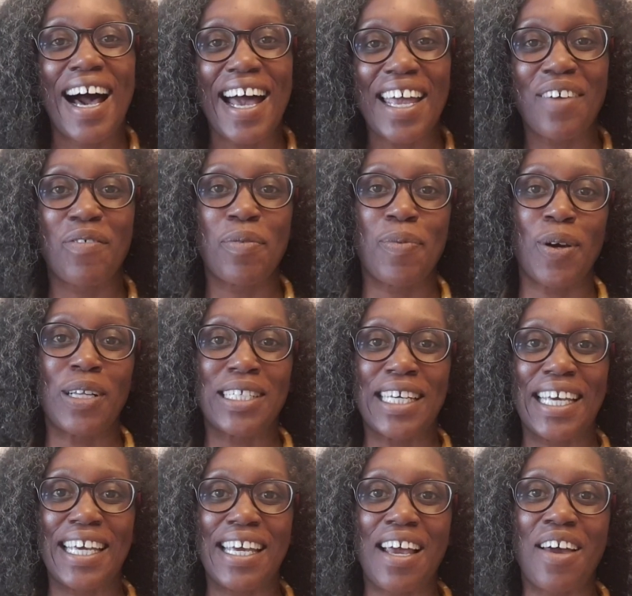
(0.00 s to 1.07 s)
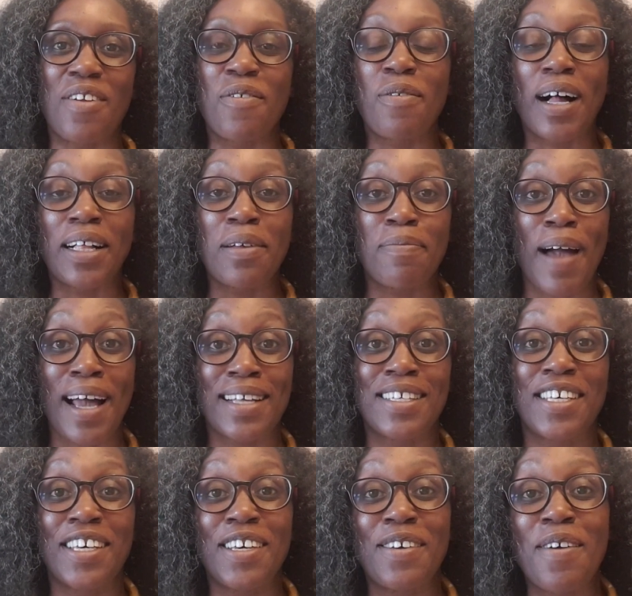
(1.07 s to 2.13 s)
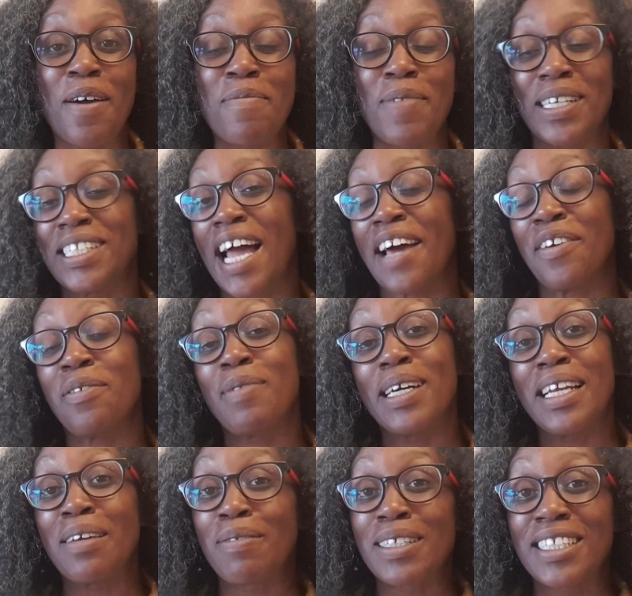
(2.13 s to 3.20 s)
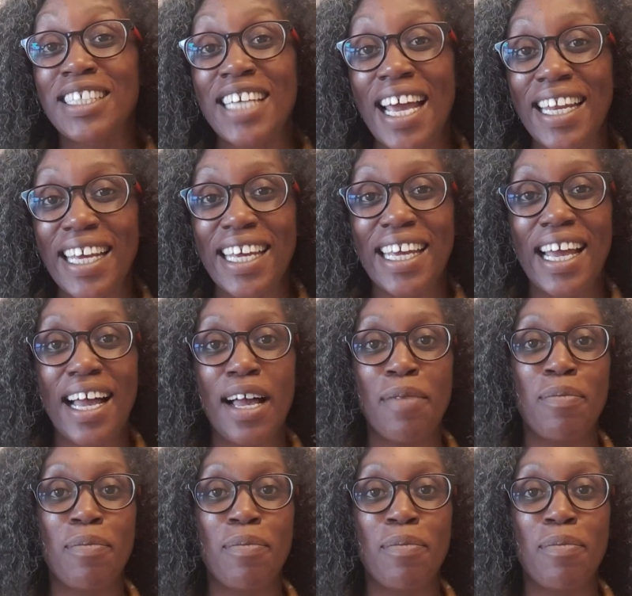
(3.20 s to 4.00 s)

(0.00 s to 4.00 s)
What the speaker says: everybody and welcome back to my channel. My name is Jenny.